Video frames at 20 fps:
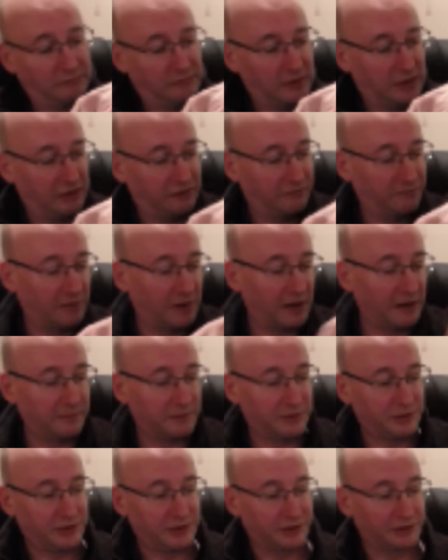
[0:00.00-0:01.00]
of my
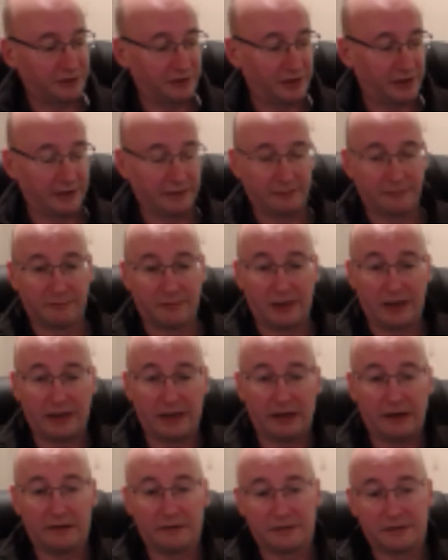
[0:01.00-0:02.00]
imaging train. And
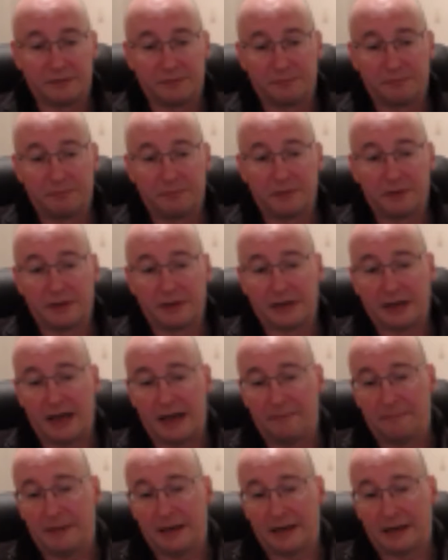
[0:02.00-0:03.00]
now I'll just put the
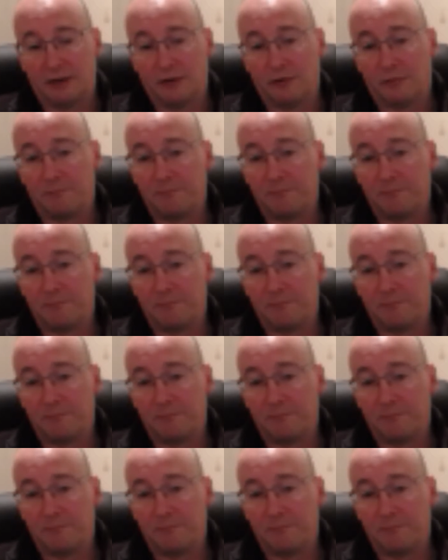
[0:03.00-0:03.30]
cap back on.